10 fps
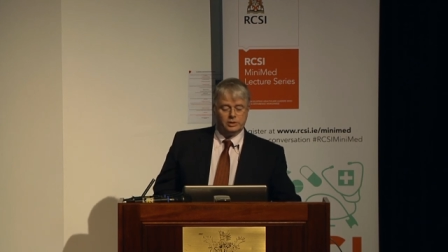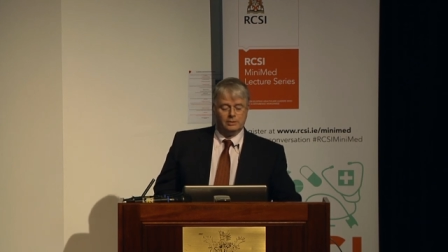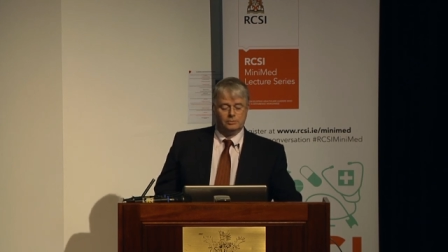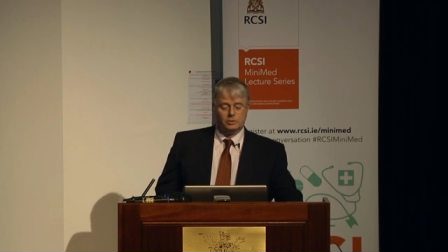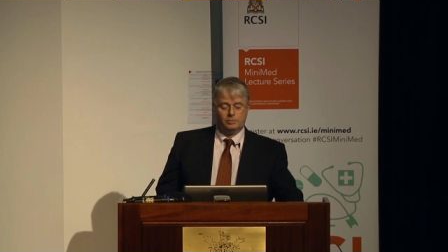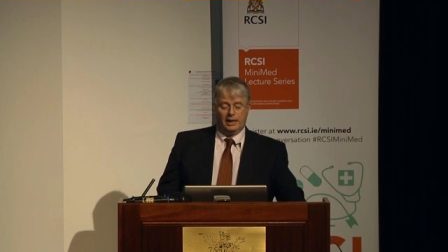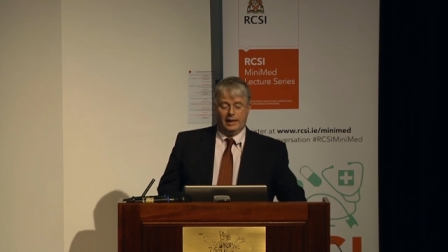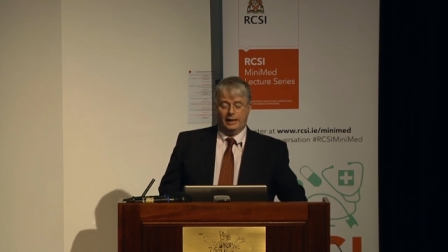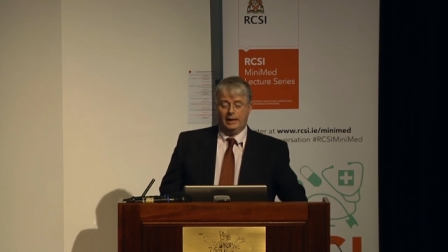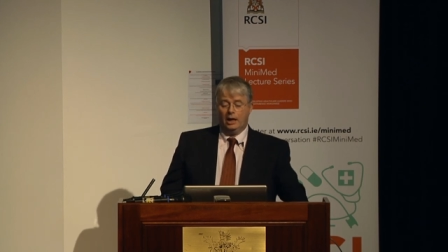seem to
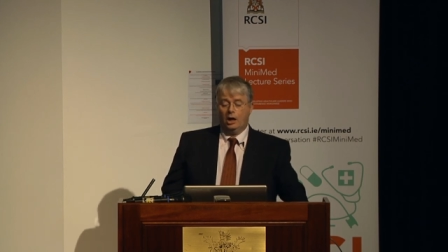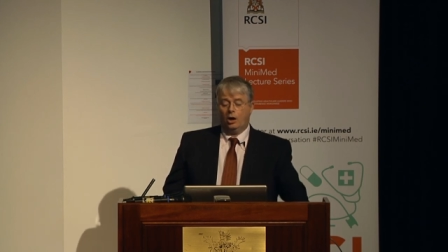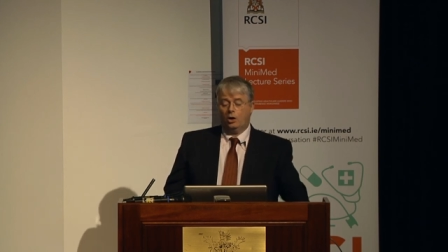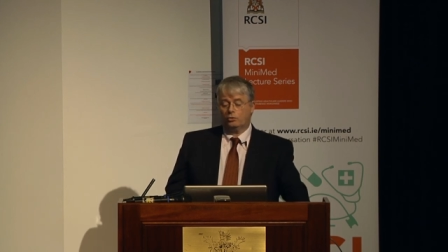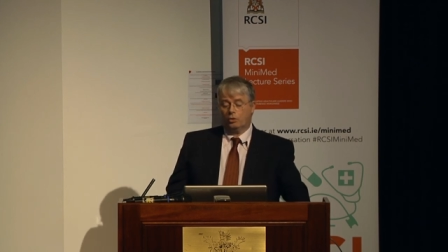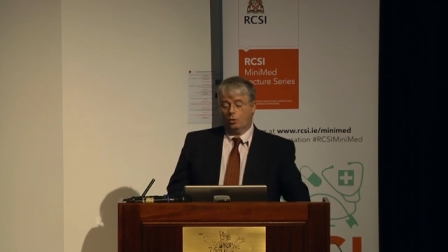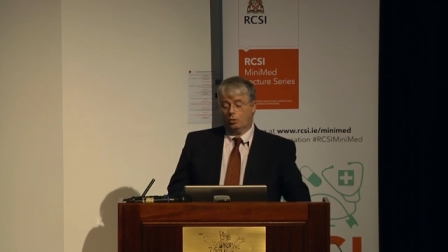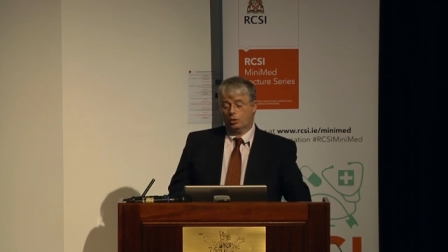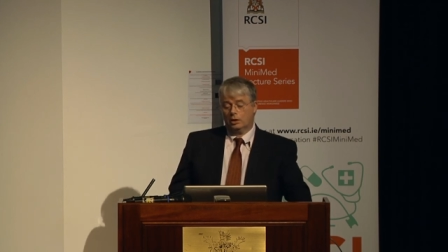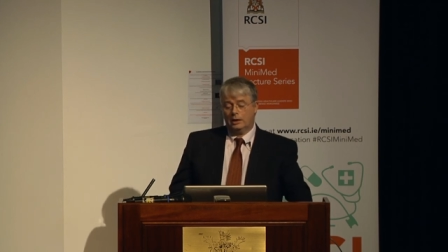play a
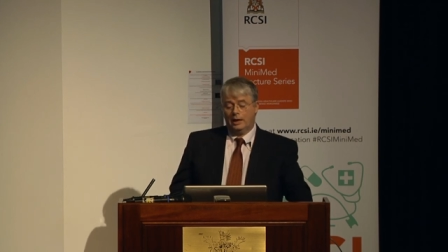role.